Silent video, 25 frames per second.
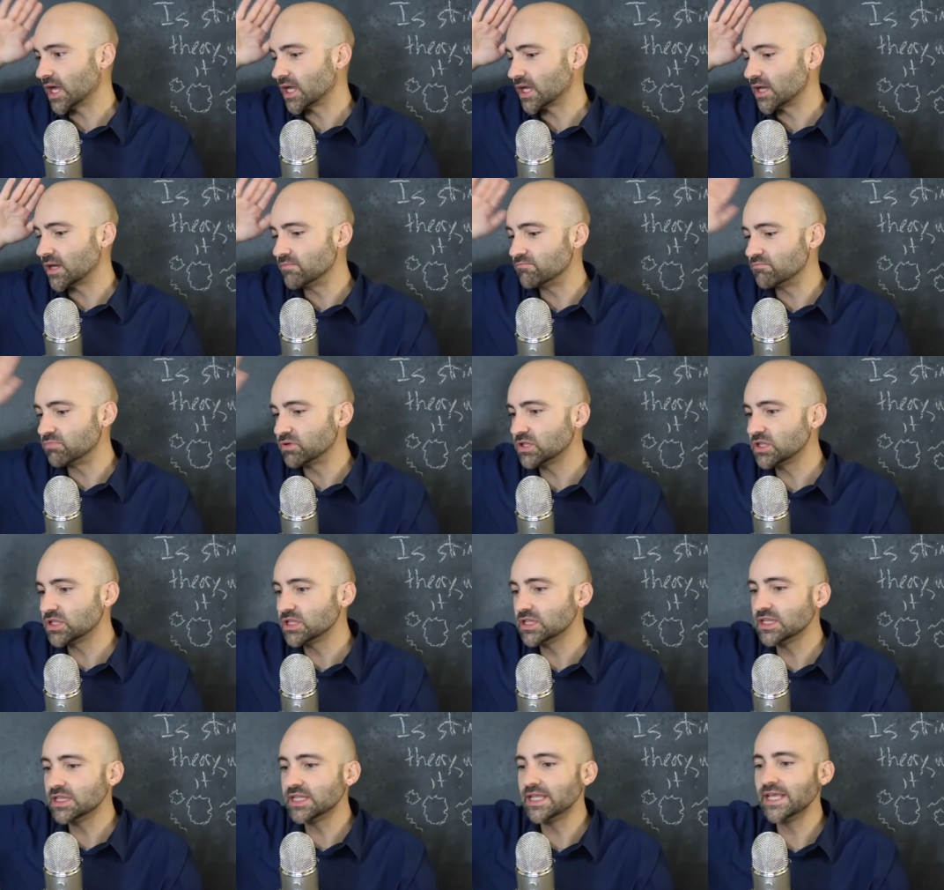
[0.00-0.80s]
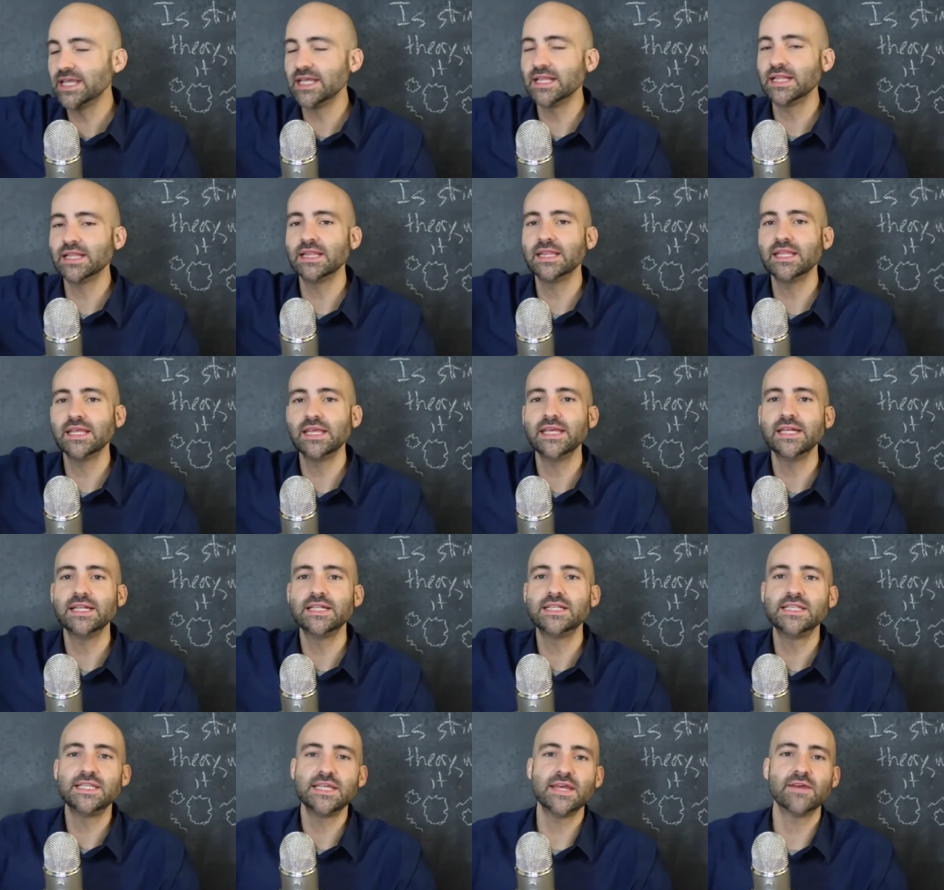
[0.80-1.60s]
a
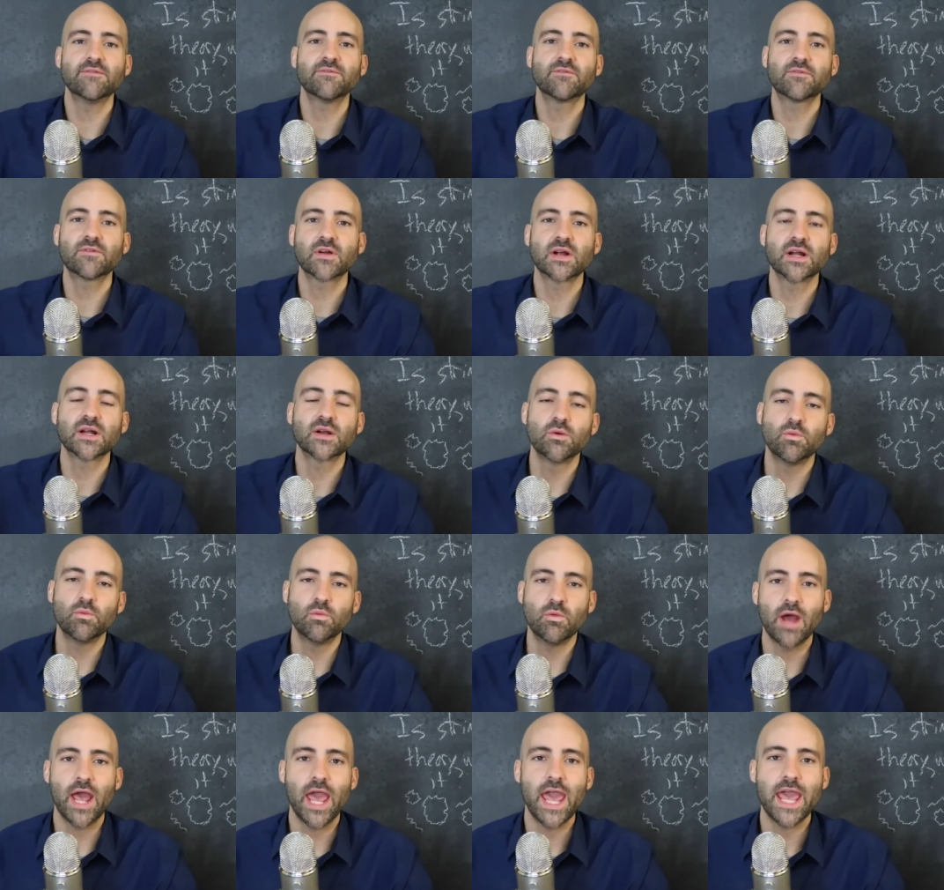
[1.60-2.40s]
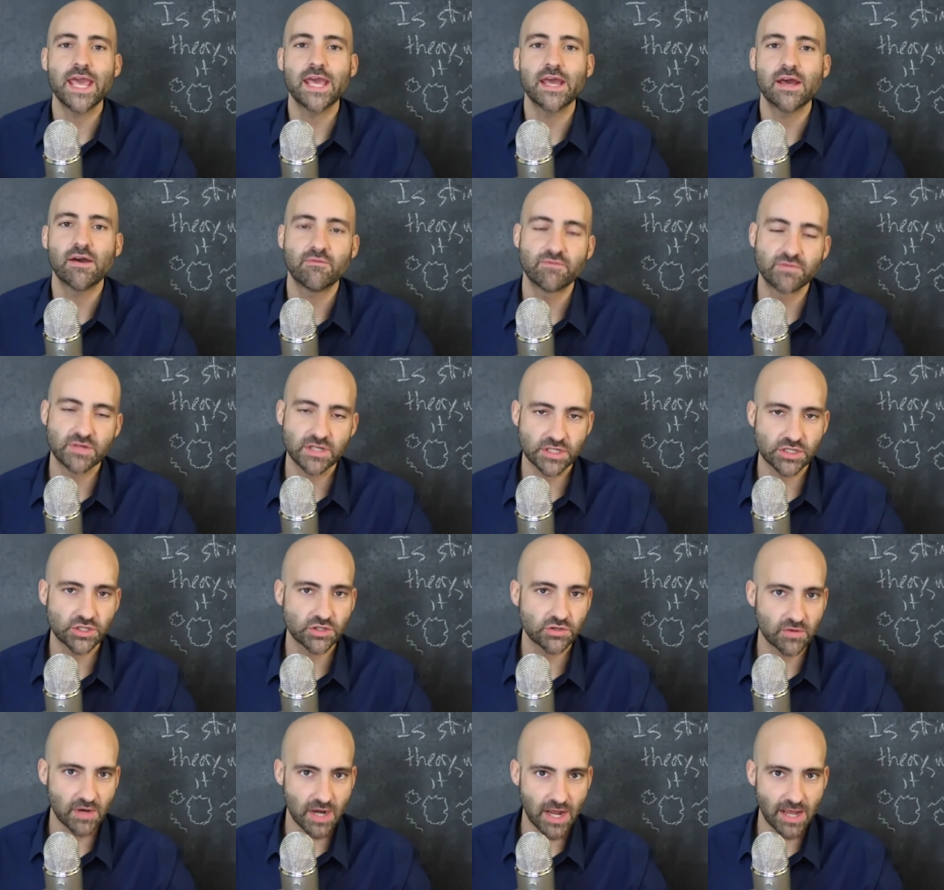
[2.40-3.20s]
completely different way of
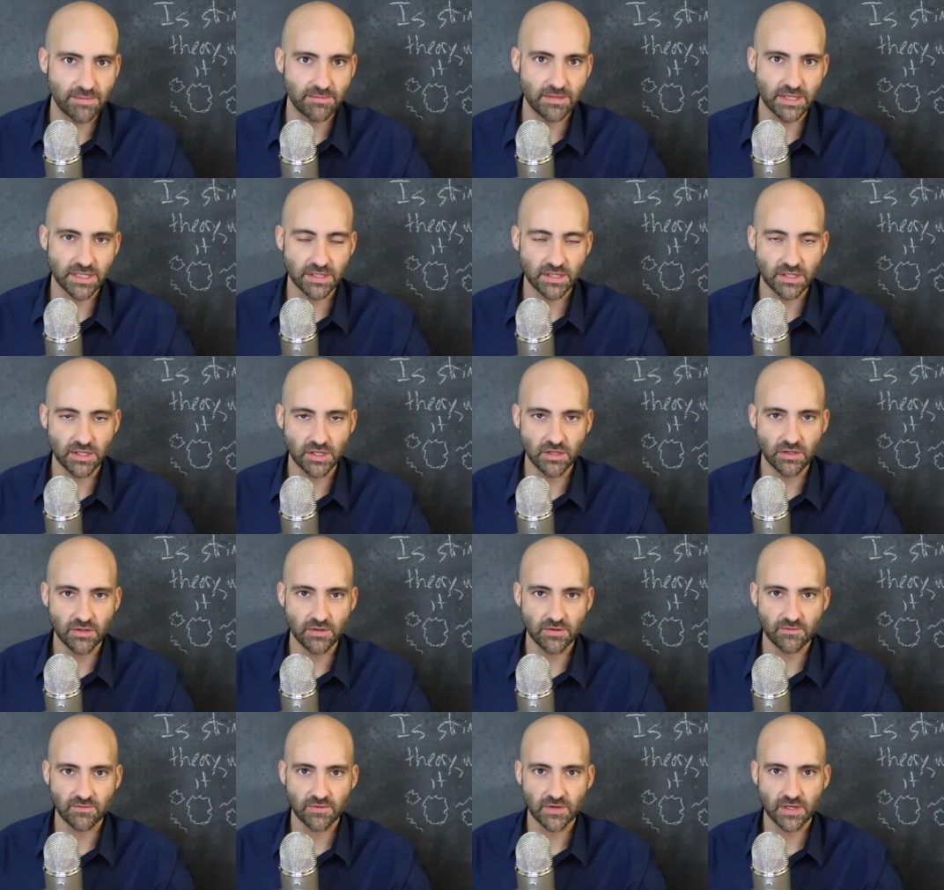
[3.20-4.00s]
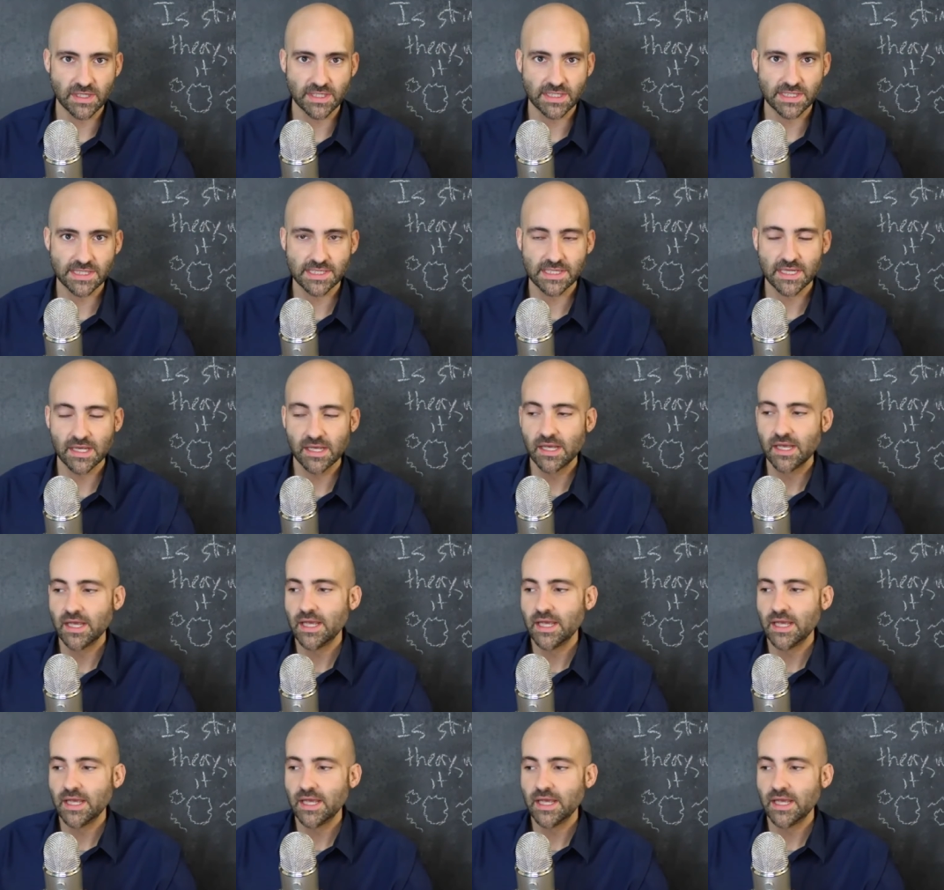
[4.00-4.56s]
describing the universe.